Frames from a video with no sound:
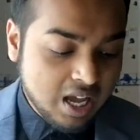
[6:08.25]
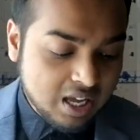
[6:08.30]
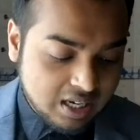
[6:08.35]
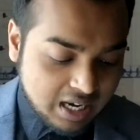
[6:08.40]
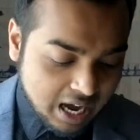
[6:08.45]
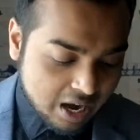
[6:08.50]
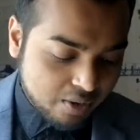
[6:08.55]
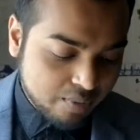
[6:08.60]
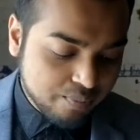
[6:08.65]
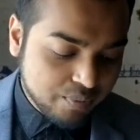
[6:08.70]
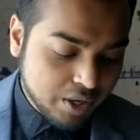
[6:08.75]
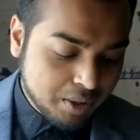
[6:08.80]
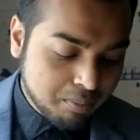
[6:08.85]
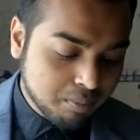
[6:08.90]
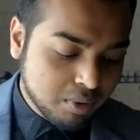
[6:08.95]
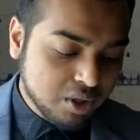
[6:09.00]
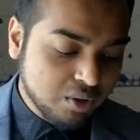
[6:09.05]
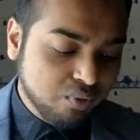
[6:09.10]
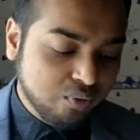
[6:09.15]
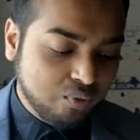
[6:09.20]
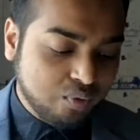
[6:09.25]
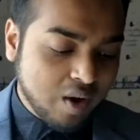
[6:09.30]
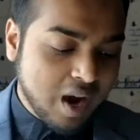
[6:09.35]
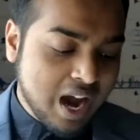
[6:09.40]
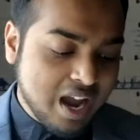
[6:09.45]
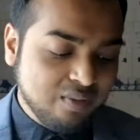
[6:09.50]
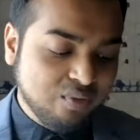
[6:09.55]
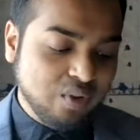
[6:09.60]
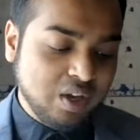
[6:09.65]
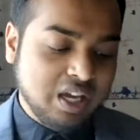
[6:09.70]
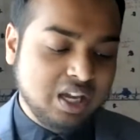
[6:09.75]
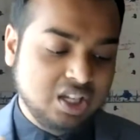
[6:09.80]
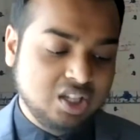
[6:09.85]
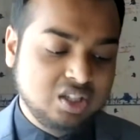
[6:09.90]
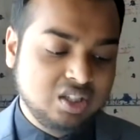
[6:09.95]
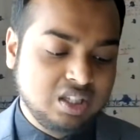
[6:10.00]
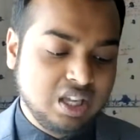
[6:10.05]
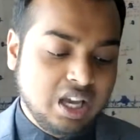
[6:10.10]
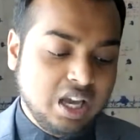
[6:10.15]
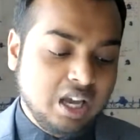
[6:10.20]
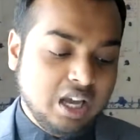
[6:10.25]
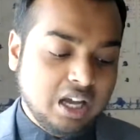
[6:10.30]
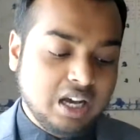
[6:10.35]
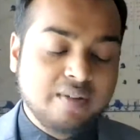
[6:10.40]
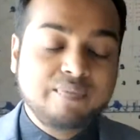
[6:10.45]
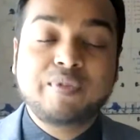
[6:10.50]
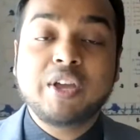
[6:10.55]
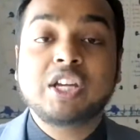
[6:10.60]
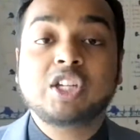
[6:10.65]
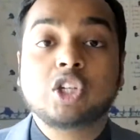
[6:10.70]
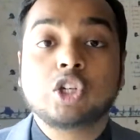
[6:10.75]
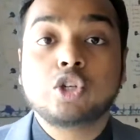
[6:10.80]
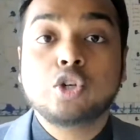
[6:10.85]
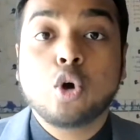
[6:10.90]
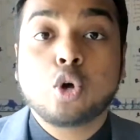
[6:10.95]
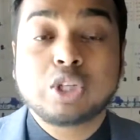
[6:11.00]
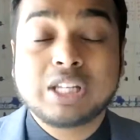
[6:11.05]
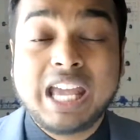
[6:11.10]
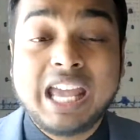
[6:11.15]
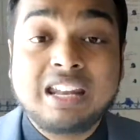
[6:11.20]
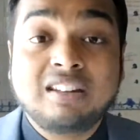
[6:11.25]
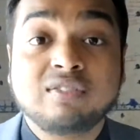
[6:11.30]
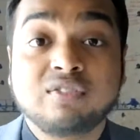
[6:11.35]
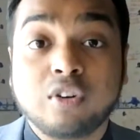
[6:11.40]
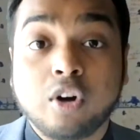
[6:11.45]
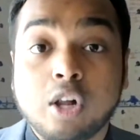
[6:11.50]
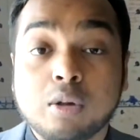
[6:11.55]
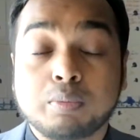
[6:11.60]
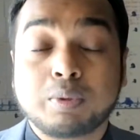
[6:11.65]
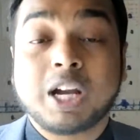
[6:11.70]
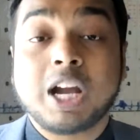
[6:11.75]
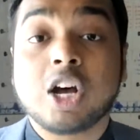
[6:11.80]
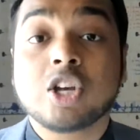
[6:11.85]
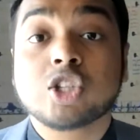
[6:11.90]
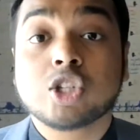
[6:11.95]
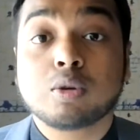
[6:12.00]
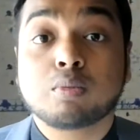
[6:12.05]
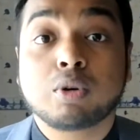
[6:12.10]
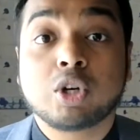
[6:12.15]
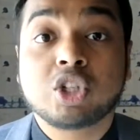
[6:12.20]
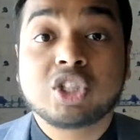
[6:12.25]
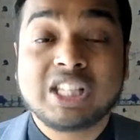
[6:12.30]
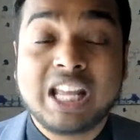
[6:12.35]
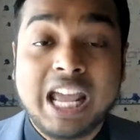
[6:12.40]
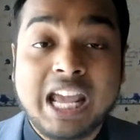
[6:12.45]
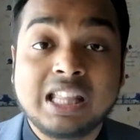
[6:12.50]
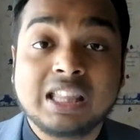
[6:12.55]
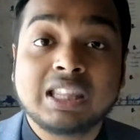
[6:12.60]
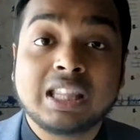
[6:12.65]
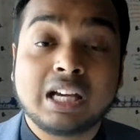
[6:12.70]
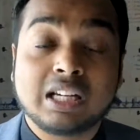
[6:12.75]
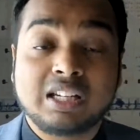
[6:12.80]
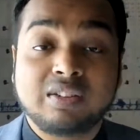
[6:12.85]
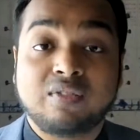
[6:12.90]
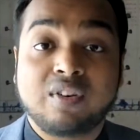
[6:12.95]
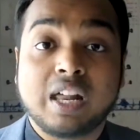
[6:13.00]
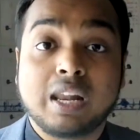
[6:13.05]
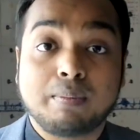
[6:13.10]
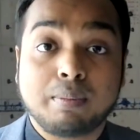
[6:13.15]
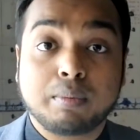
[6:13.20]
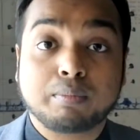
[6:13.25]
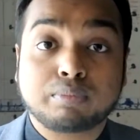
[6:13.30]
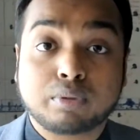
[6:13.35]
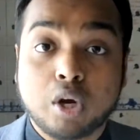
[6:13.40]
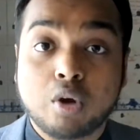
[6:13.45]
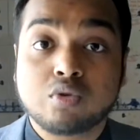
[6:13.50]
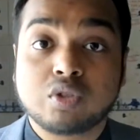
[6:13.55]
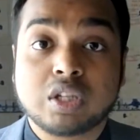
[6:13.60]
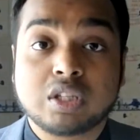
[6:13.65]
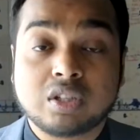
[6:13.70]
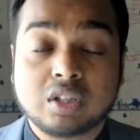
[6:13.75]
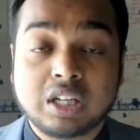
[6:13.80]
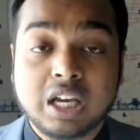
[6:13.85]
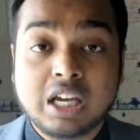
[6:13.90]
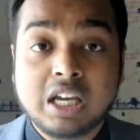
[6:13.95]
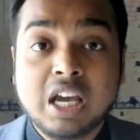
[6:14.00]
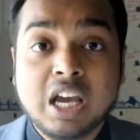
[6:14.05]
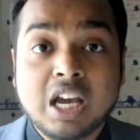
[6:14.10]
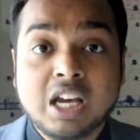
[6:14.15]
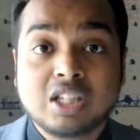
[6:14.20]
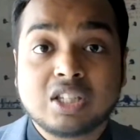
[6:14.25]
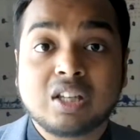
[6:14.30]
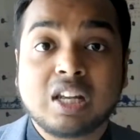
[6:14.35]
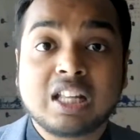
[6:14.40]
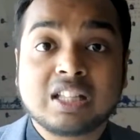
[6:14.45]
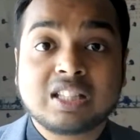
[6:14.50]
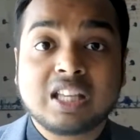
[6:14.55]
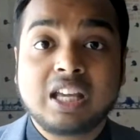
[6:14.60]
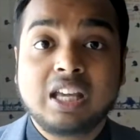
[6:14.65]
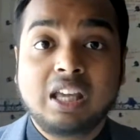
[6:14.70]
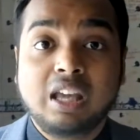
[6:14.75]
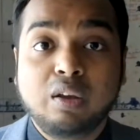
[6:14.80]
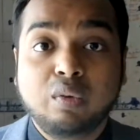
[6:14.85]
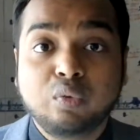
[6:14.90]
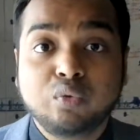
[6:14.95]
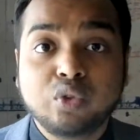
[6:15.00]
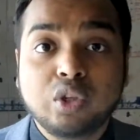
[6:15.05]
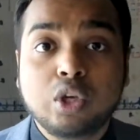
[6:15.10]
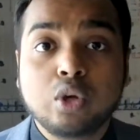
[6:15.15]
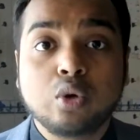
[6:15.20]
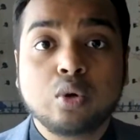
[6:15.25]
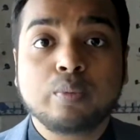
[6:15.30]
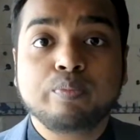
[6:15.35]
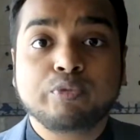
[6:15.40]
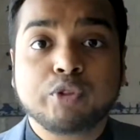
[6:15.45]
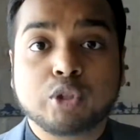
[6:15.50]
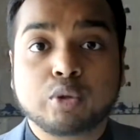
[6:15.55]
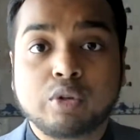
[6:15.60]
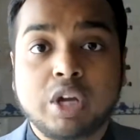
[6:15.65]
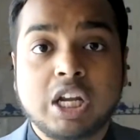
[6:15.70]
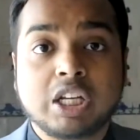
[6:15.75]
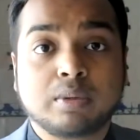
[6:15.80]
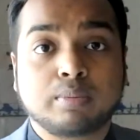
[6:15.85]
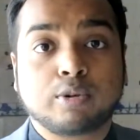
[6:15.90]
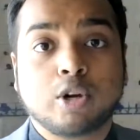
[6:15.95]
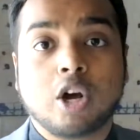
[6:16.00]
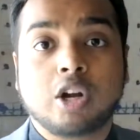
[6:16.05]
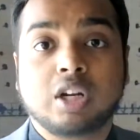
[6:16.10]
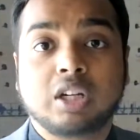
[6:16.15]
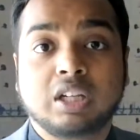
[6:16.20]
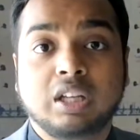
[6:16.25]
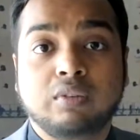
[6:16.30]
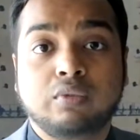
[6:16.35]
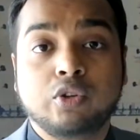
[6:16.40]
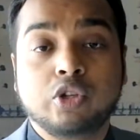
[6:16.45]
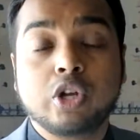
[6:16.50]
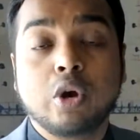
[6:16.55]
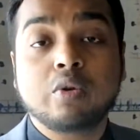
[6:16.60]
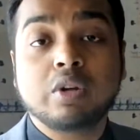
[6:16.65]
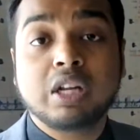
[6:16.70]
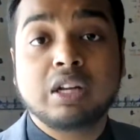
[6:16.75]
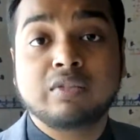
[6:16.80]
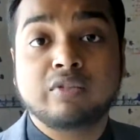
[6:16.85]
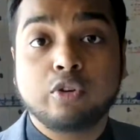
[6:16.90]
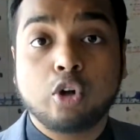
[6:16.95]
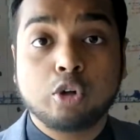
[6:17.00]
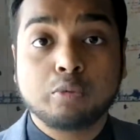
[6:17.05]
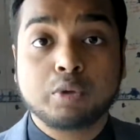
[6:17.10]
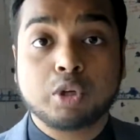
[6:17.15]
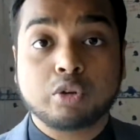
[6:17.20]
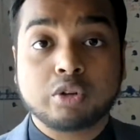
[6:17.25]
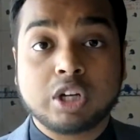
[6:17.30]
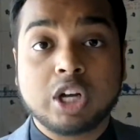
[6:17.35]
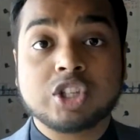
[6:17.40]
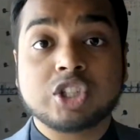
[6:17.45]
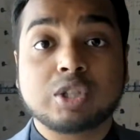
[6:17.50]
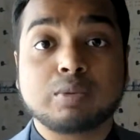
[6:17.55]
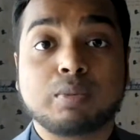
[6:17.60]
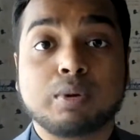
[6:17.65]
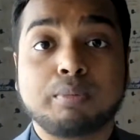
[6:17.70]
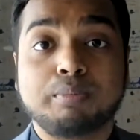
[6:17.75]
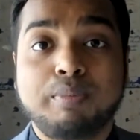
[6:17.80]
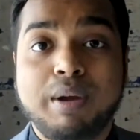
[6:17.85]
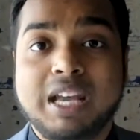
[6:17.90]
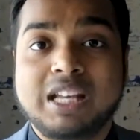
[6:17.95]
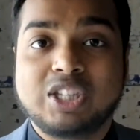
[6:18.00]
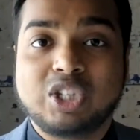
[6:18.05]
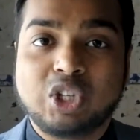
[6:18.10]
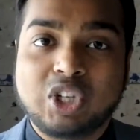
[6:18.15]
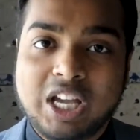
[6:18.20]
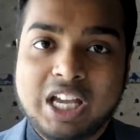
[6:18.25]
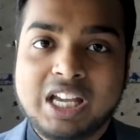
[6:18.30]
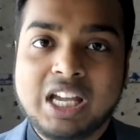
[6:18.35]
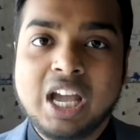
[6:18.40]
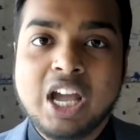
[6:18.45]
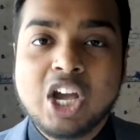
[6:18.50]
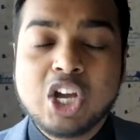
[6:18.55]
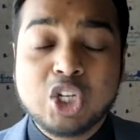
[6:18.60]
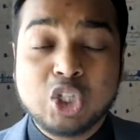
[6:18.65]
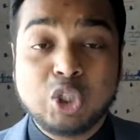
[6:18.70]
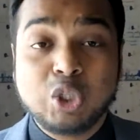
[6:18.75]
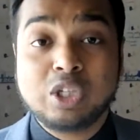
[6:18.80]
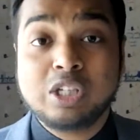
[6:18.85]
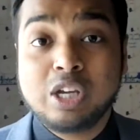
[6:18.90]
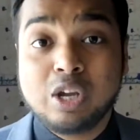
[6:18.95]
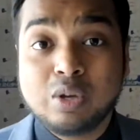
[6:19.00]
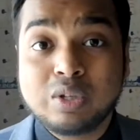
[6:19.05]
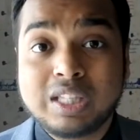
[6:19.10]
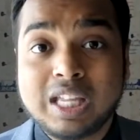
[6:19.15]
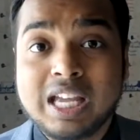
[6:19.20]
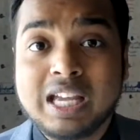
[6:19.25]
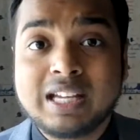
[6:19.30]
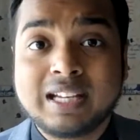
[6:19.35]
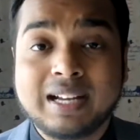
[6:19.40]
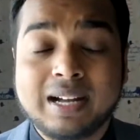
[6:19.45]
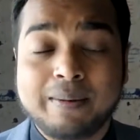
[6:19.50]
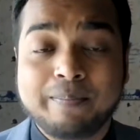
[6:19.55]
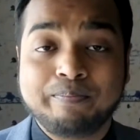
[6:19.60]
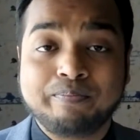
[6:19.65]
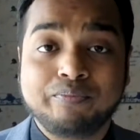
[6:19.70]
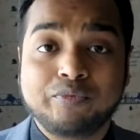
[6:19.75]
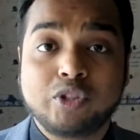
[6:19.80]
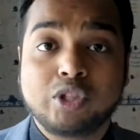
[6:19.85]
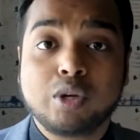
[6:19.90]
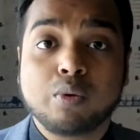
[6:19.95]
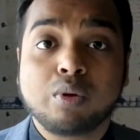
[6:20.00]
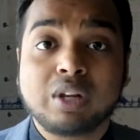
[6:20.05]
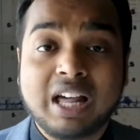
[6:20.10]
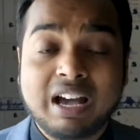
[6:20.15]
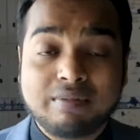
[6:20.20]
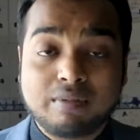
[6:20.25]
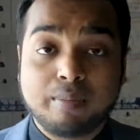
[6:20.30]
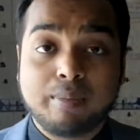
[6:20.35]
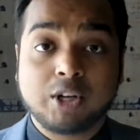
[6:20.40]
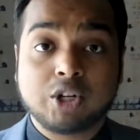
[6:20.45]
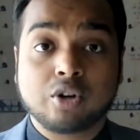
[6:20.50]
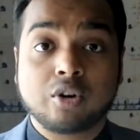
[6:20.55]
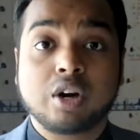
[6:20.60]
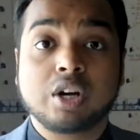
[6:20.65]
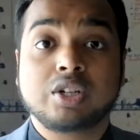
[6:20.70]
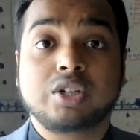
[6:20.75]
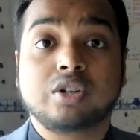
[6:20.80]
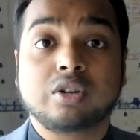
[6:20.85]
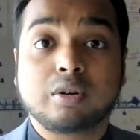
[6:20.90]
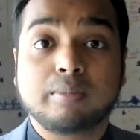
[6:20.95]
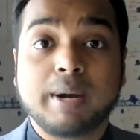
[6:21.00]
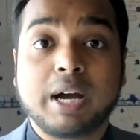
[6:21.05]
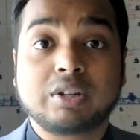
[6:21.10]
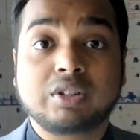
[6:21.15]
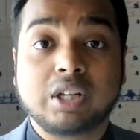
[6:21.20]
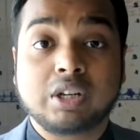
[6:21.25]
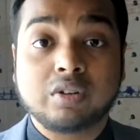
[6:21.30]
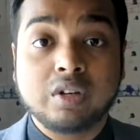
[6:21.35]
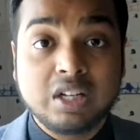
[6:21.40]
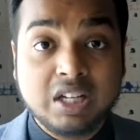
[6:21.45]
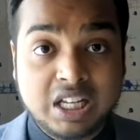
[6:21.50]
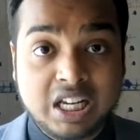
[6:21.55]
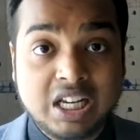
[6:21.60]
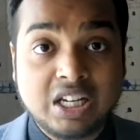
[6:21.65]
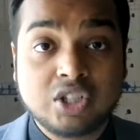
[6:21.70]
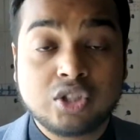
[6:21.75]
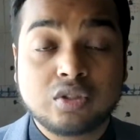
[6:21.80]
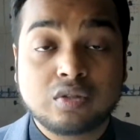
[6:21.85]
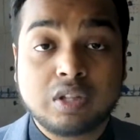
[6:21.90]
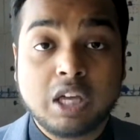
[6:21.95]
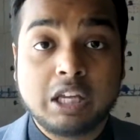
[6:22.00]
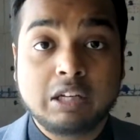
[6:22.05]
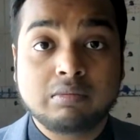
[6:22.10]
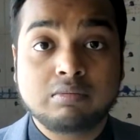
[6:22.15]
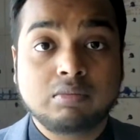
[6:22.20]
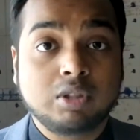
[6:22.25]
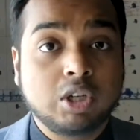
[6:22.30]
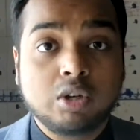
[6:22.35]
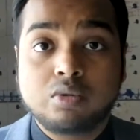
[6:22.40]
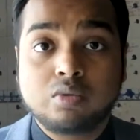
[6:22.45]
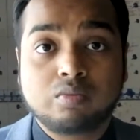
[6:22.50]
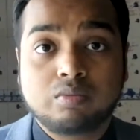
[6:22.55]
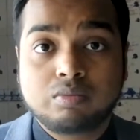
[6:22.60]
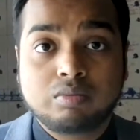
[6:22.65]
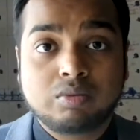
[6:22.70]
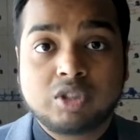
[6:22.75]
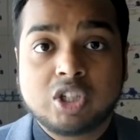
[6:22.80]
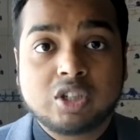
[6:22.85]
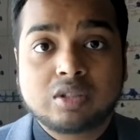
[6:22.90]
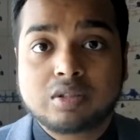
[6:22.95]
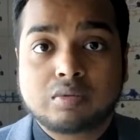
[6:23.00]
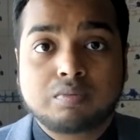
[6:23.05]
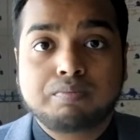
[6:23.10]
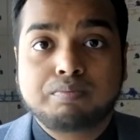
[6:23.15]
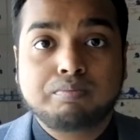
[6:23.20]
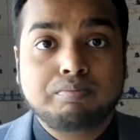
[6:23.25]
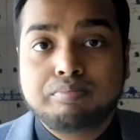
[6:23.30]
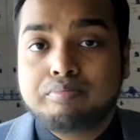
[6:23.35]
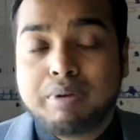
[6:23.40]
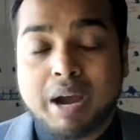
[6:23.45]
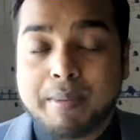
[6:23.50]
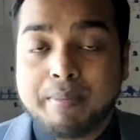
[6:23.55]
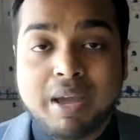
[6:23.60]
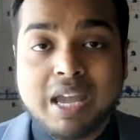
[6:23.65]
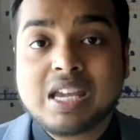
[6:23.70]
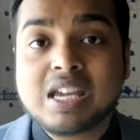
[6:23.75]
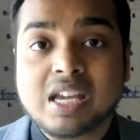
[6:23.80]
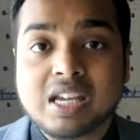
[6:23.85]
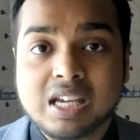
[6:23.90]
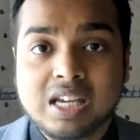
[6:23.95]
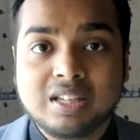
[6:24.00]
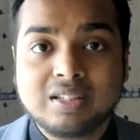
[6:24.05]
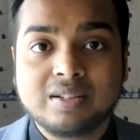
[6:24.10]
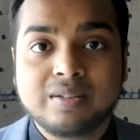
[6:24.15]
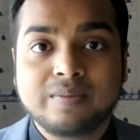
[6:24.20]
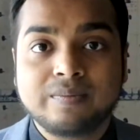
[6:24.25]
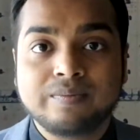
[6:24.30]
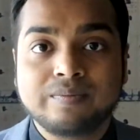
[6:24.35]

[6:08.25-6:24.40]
Now, number 5 is they did not involve customers in the development process. Okay, so let's say if you create a product, if you don't involve your customer base, okay, do you think you will have a better idea about their needs than, you know, just by making it?